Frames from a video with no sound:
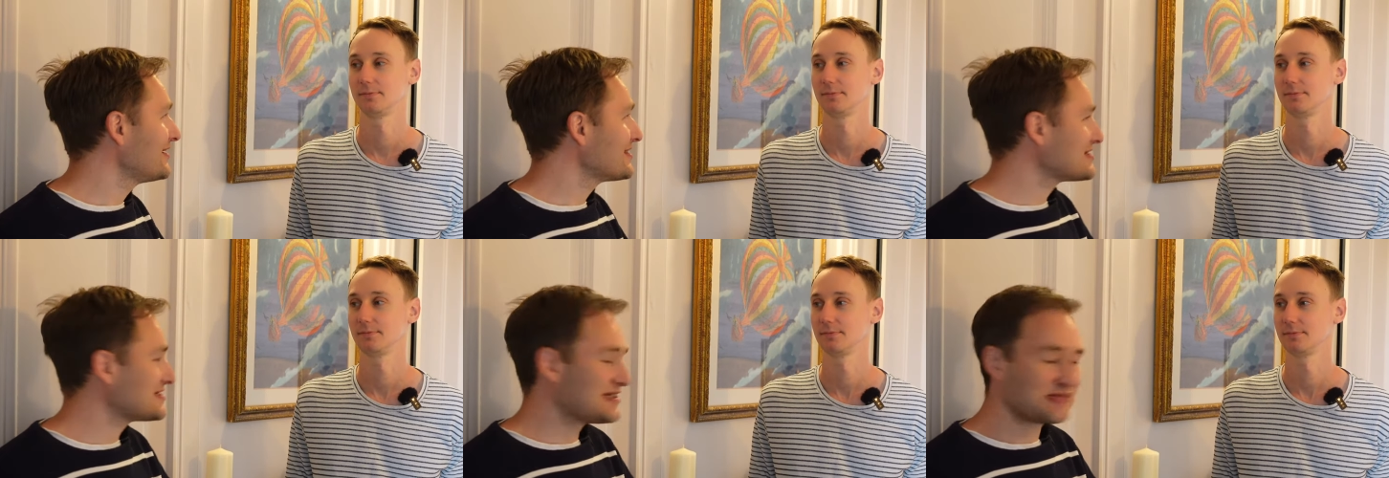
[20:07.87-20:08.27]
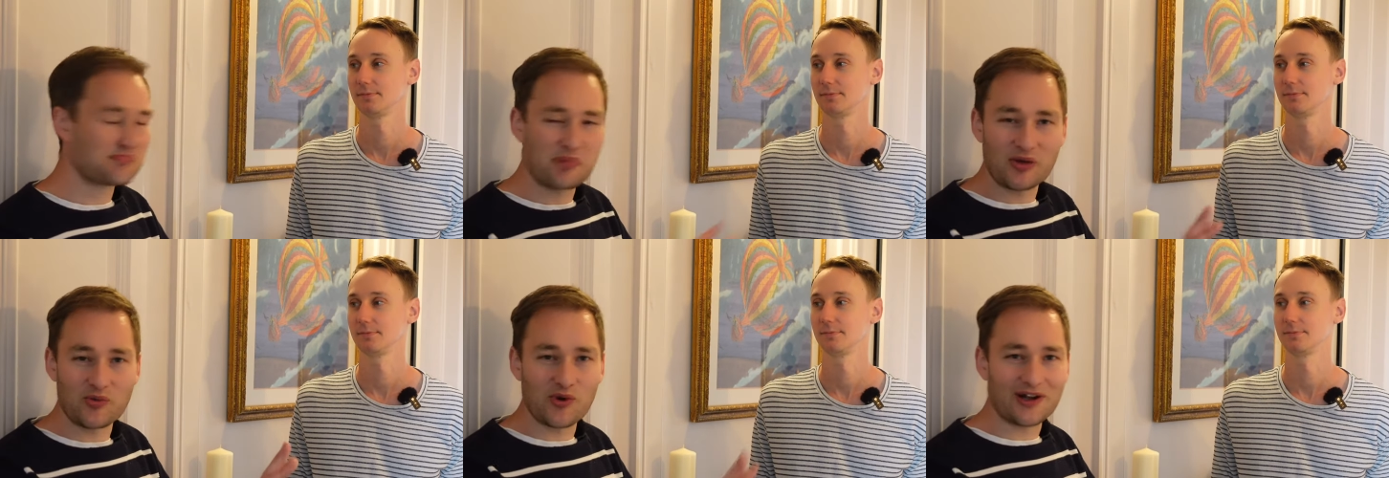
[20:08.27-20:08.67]
Speaker 1: there's this
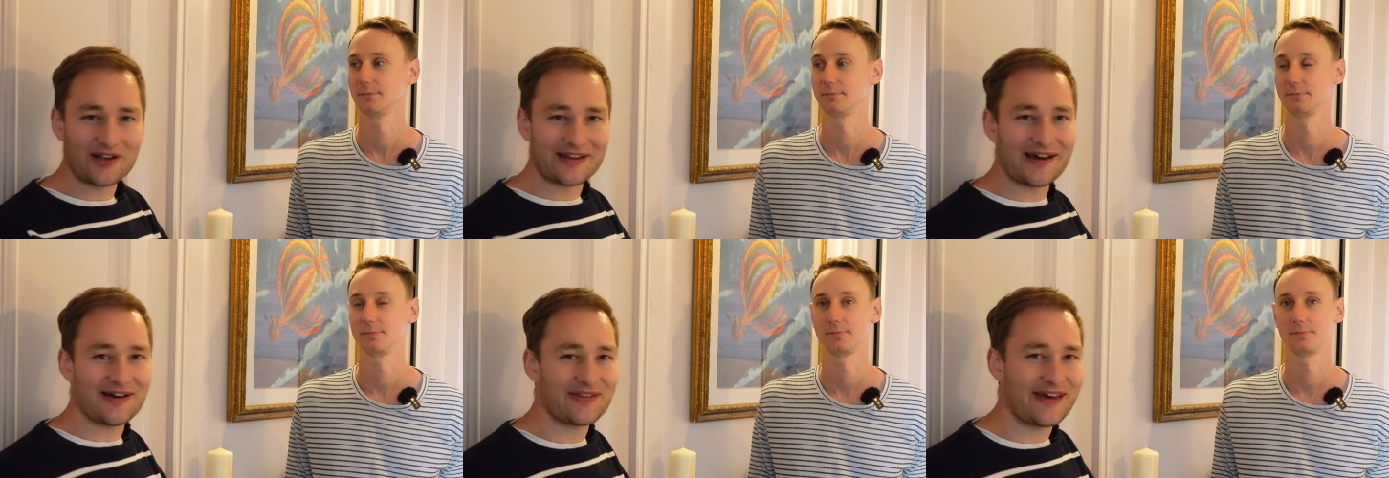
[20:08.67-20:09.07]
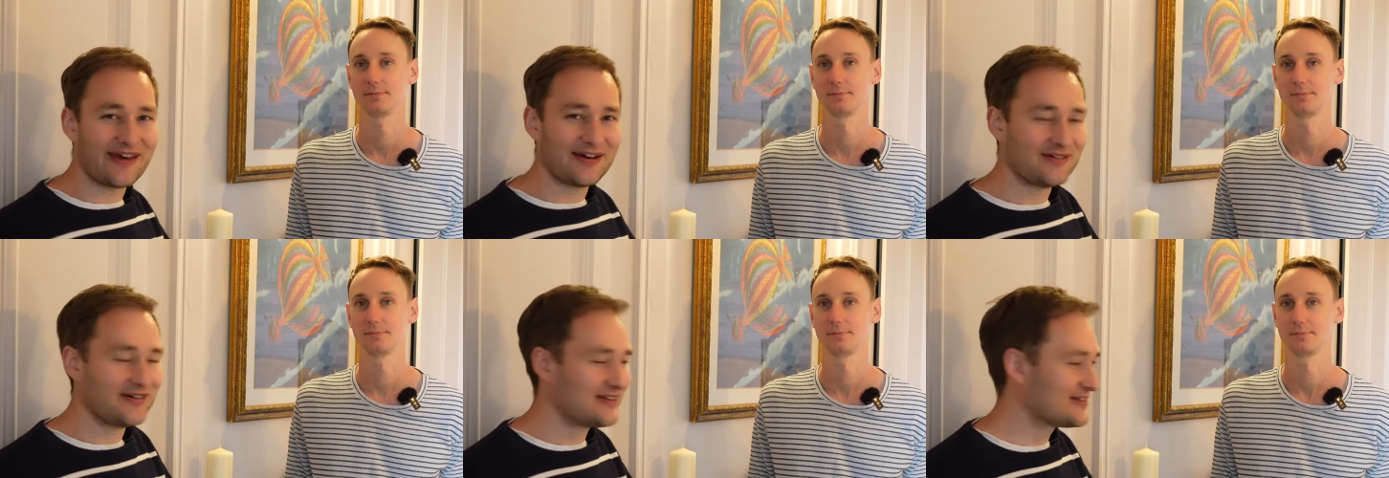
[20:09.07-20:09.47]
big world out
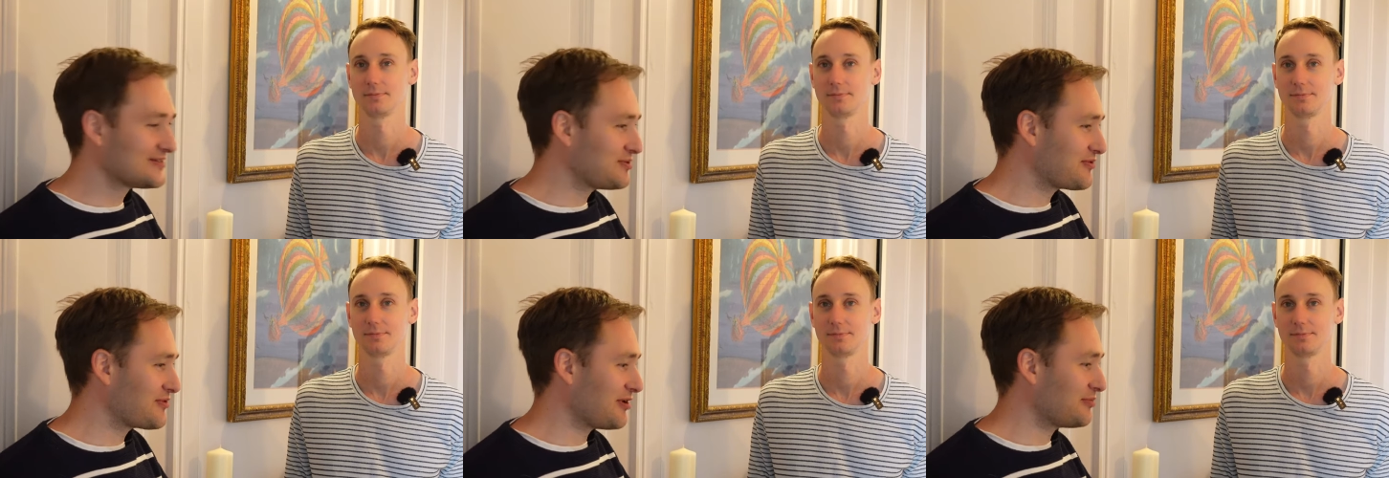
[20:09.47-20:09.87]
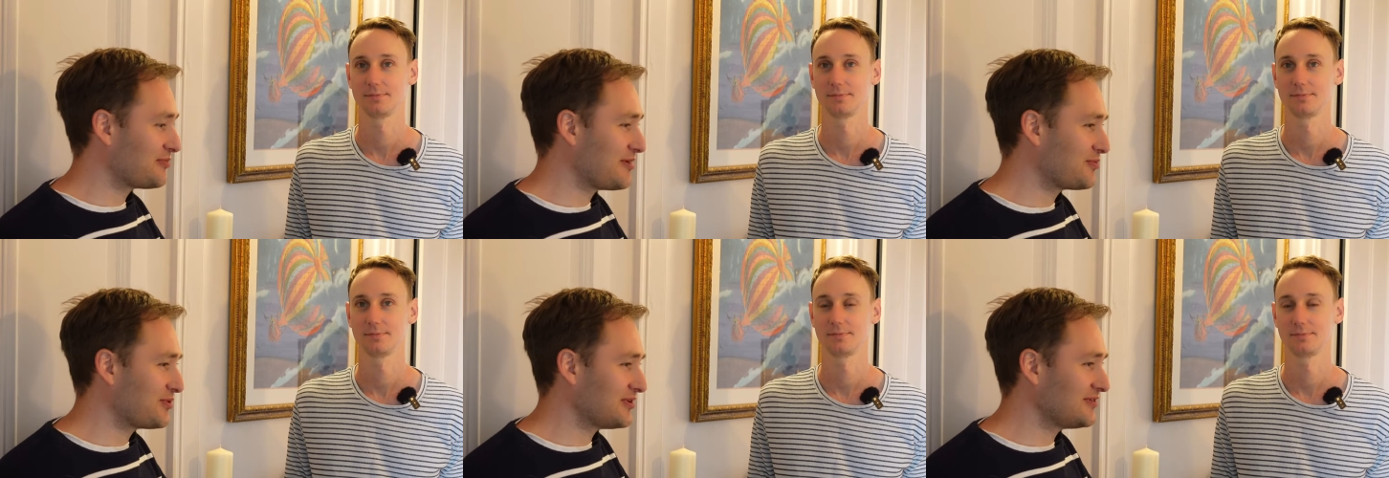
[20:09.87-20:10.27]
there and we've got
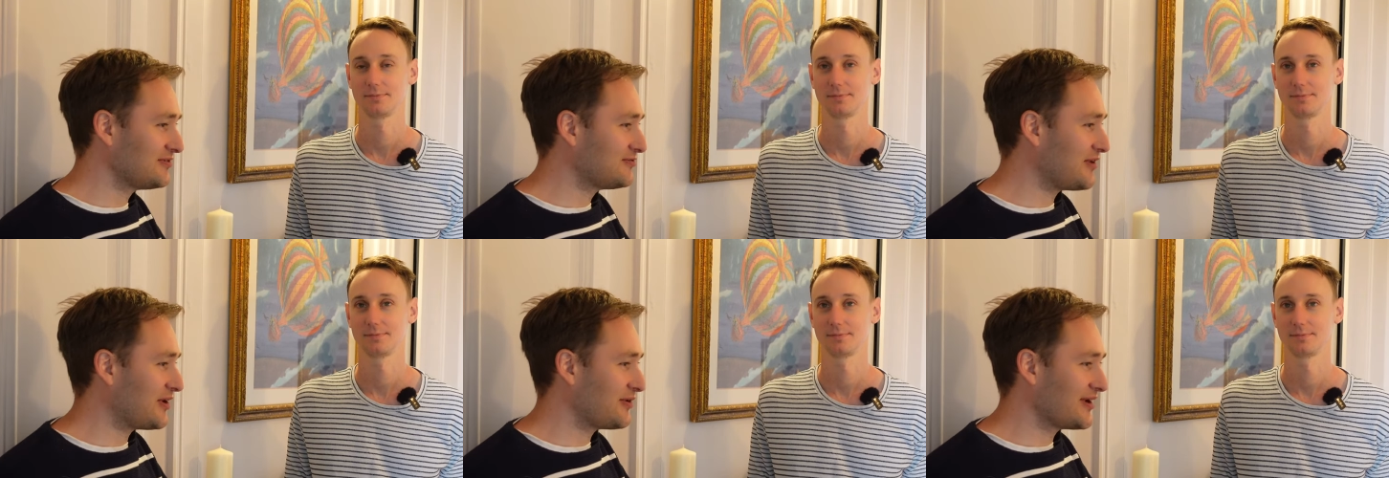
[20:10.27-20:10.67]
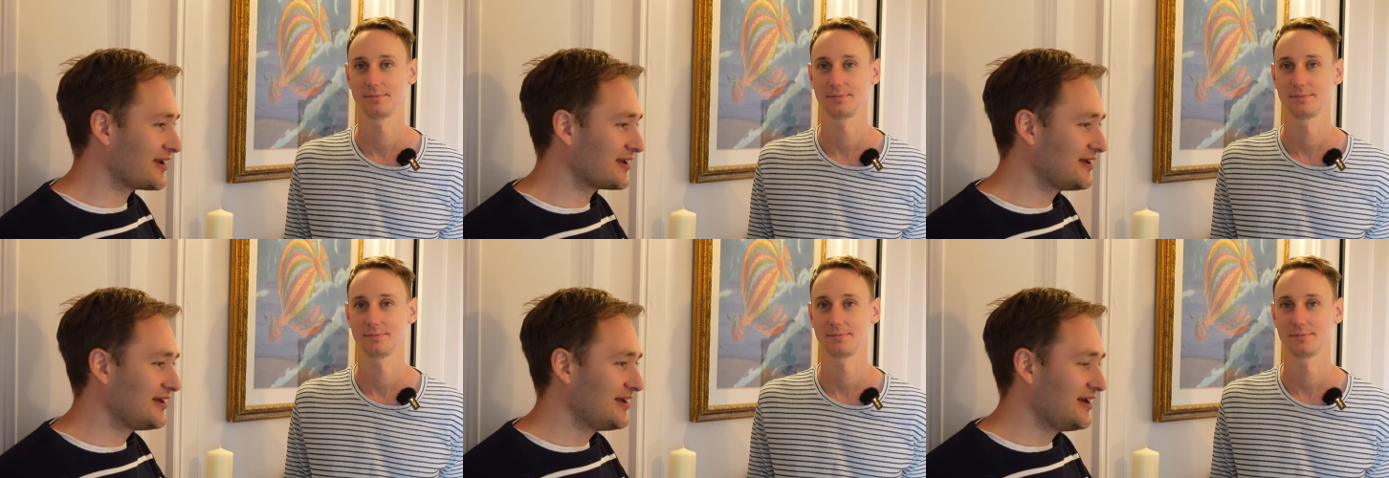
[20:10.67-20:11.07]
people
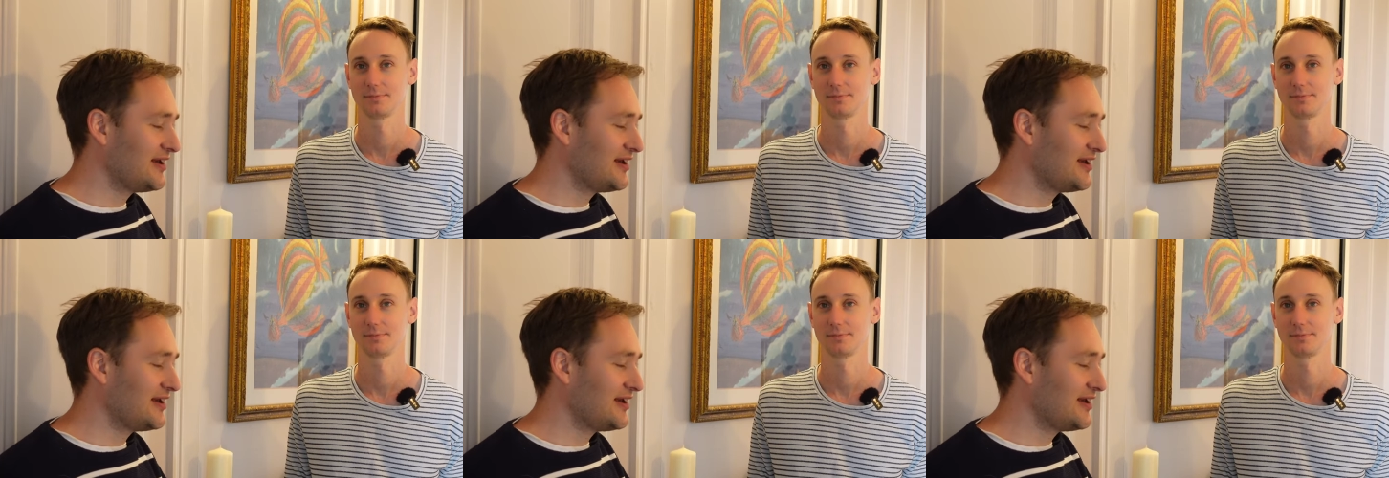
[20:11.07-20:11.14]
following.